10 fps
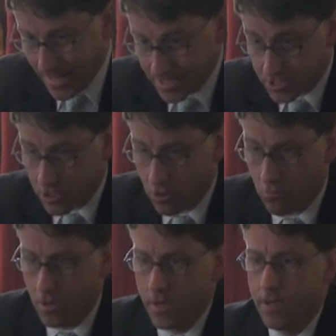And
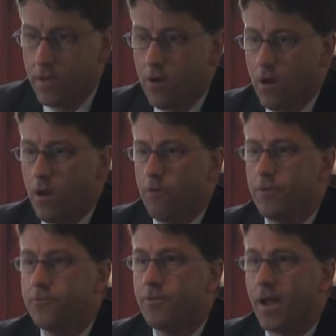so
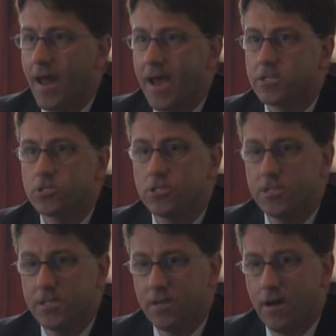we do not
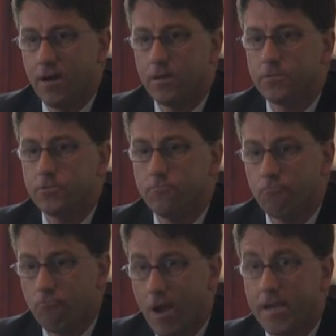actually
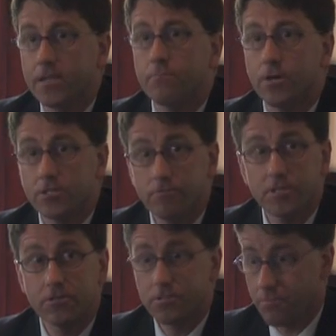write much
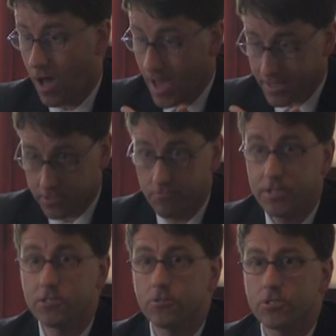research. I, as a
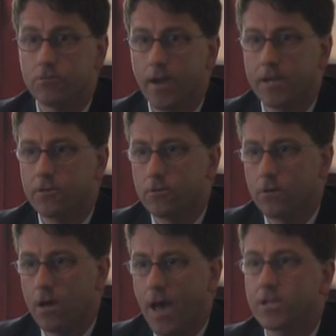research
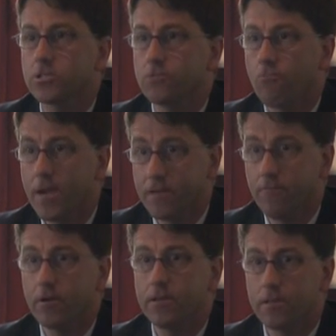director, actually write
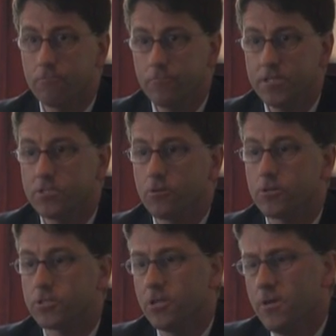very little research.
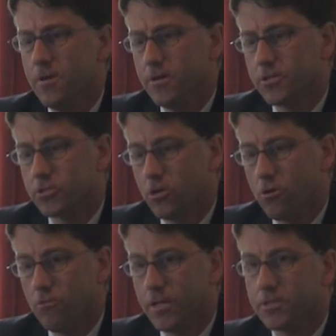
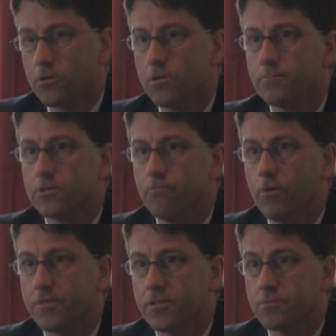So in terms of
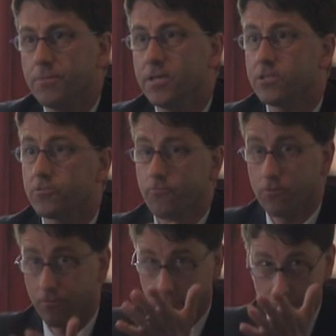what this means
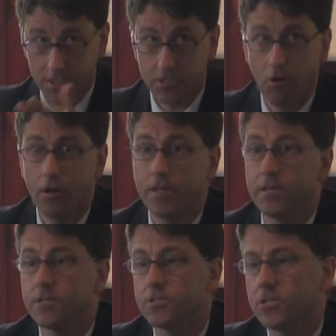for this
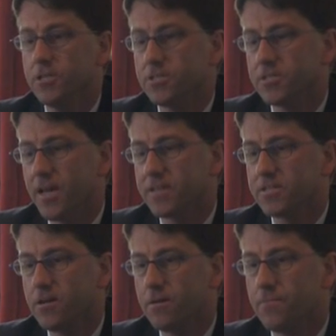audience is that